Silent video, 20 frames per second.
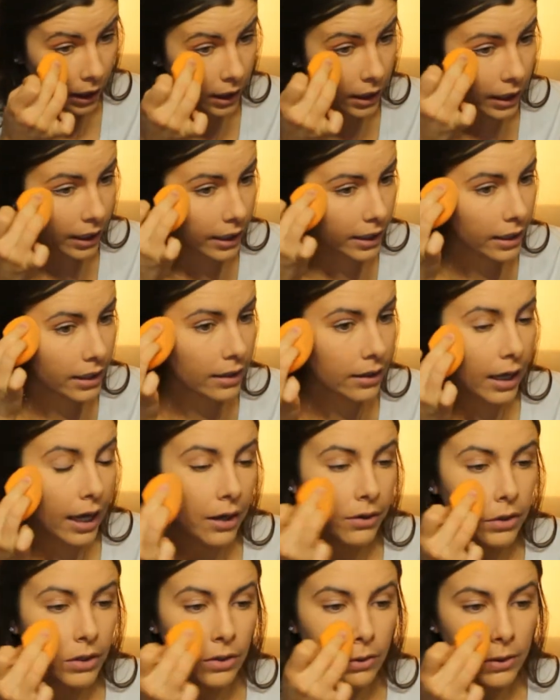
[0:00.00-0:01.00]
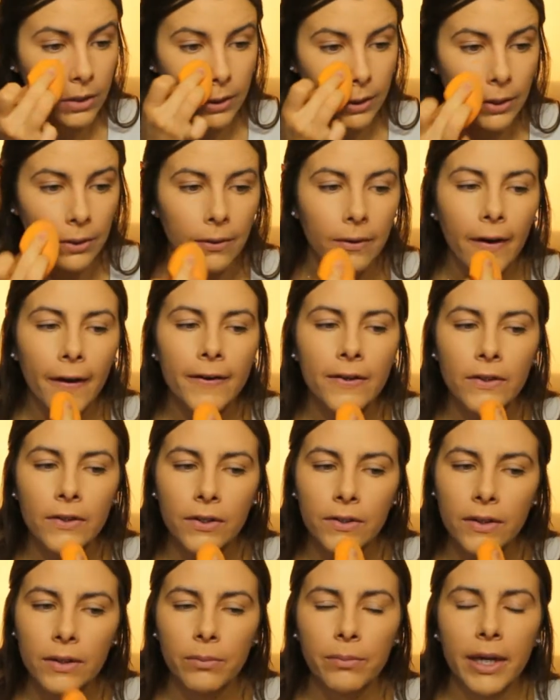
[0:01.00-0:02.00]
And it can allow you to kind of
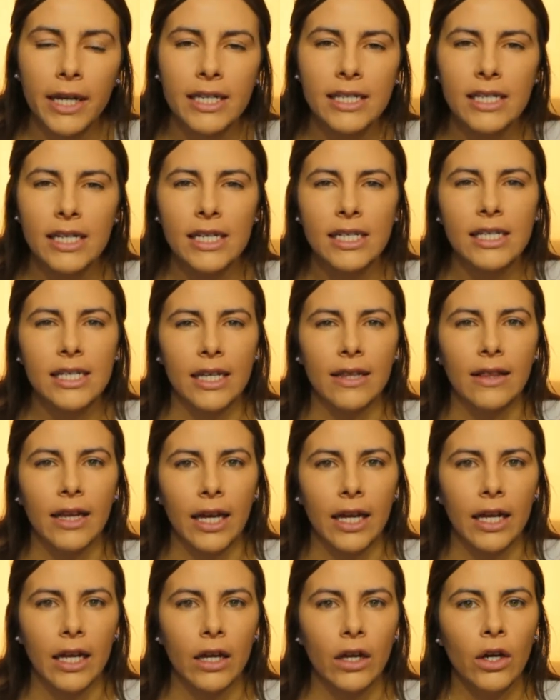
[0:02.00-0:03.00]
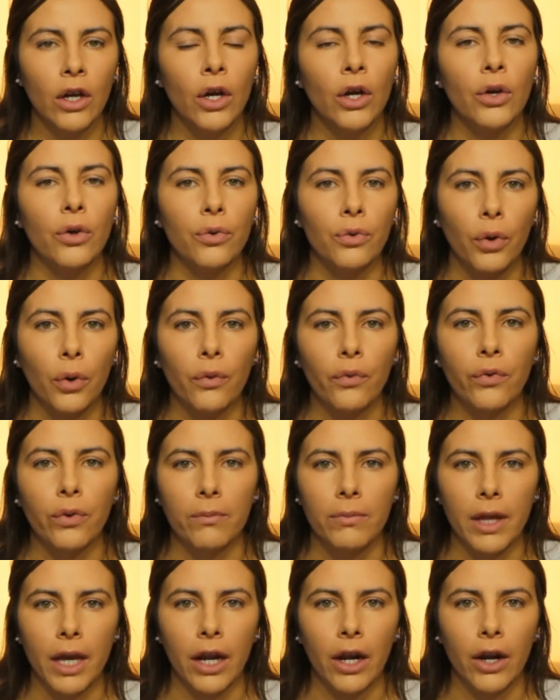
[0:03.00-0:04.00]
learn the basics and then grow
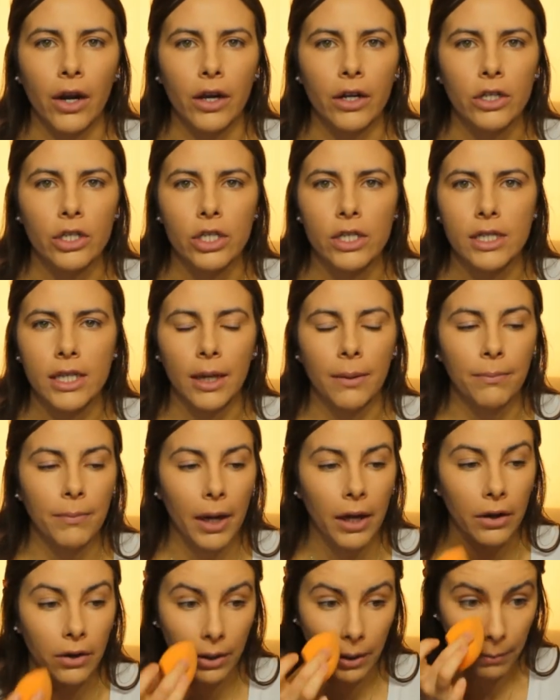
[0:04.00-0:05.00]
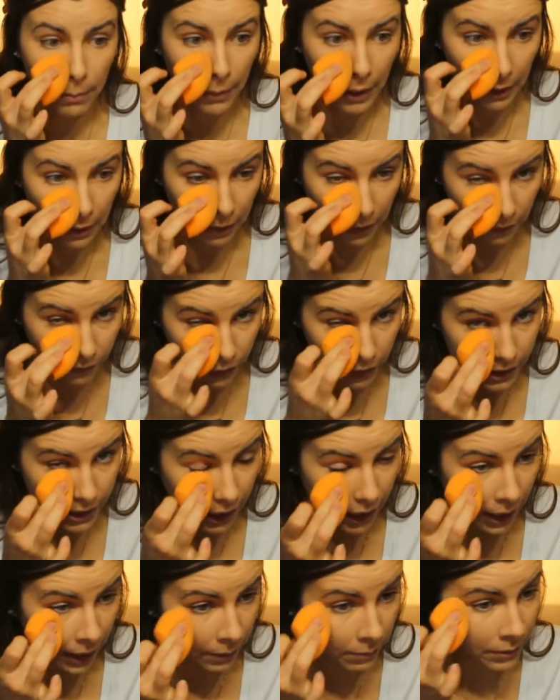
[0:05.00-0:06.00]
from there and just get better and better every
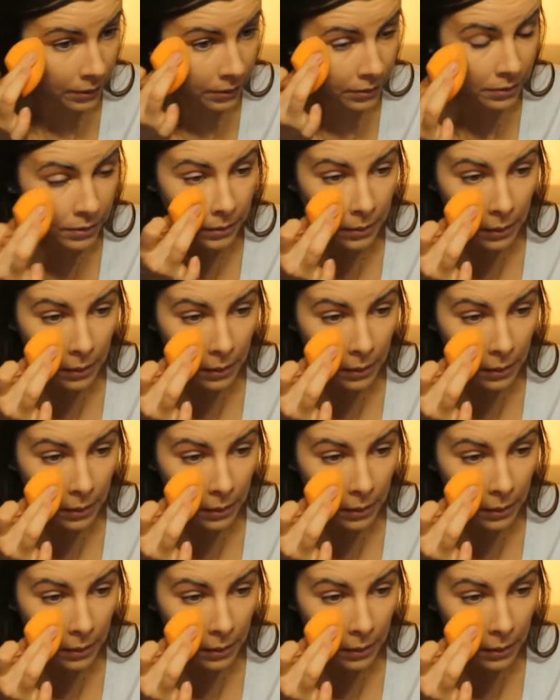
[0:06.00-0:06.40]
time.